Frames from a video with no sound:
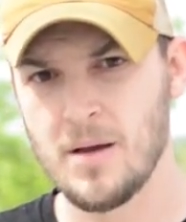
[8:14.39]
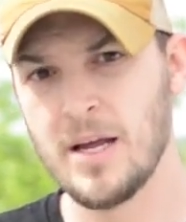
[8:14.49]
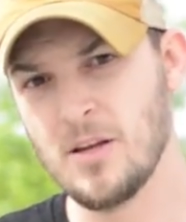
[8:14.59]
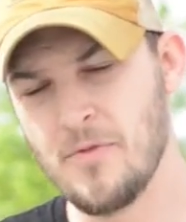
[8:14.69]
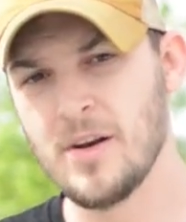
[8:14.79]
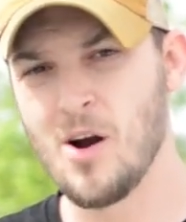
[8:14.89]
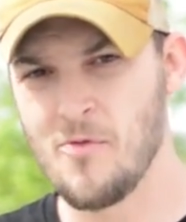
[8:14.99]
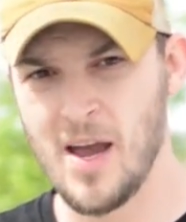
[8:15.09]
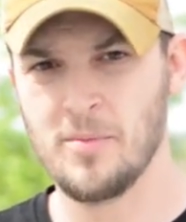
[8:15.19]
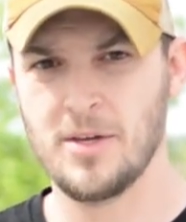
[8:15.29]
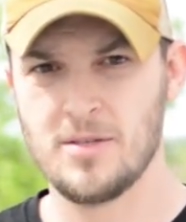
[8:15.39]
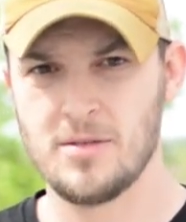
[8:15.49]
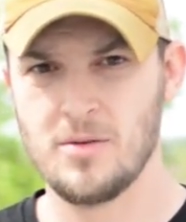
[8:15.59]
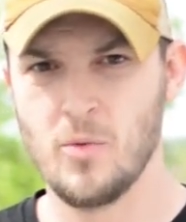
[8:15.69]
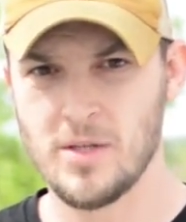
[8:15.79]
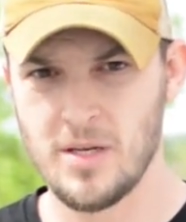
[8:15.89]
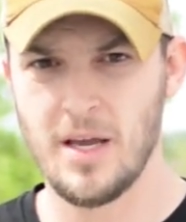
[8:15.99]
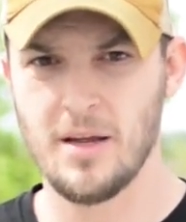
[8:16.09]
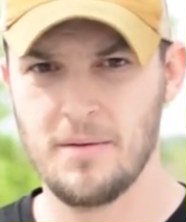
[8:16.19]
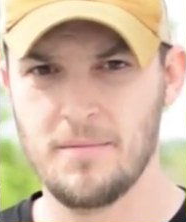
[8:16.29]
and defend our families once
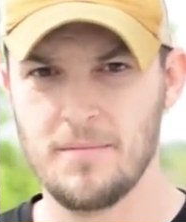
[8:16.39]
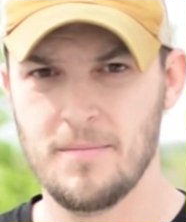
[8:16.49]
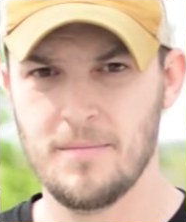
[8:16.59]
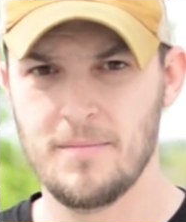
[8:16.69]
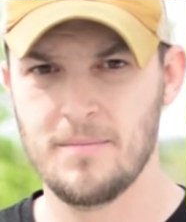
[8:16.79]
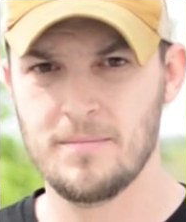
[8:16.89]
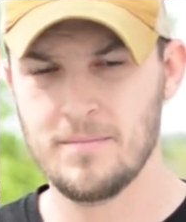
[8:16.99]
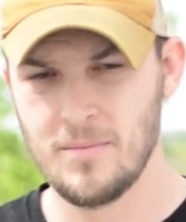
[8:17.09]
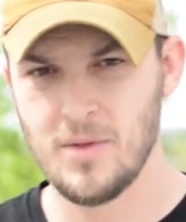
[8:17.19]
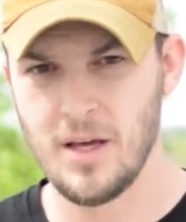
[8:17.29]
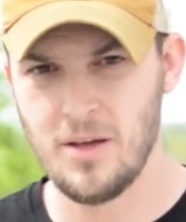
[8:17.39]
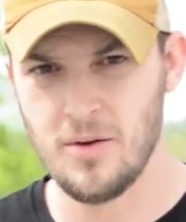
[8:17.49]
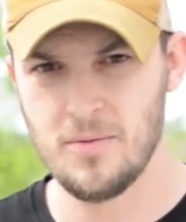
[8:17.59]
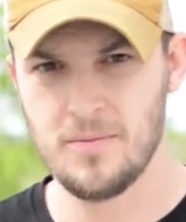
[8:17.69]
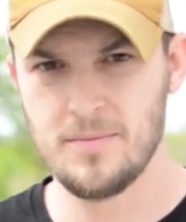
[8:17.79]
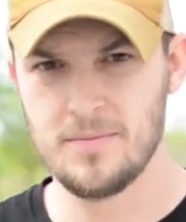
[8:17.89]
again. Thank you.